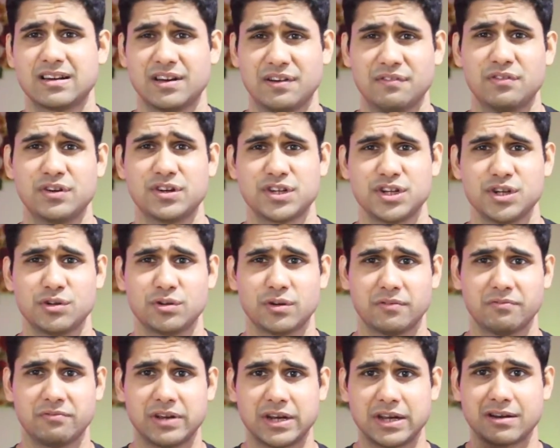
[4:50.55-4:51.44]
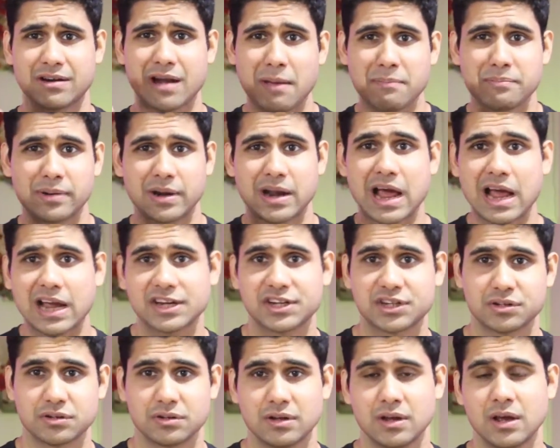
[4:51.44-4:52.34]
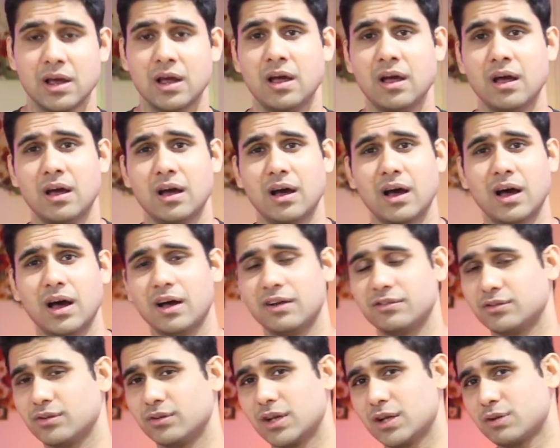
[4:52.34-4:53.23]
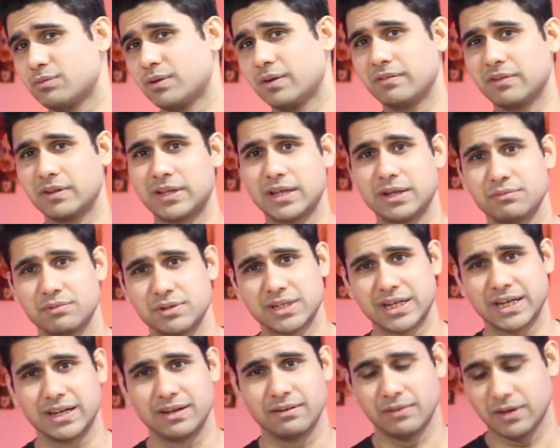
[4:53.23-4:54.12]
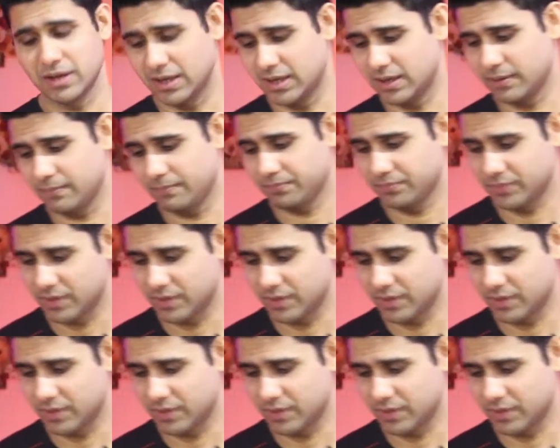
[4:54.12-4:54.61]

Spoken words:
converts into a very rapid action. So that's one of the things which I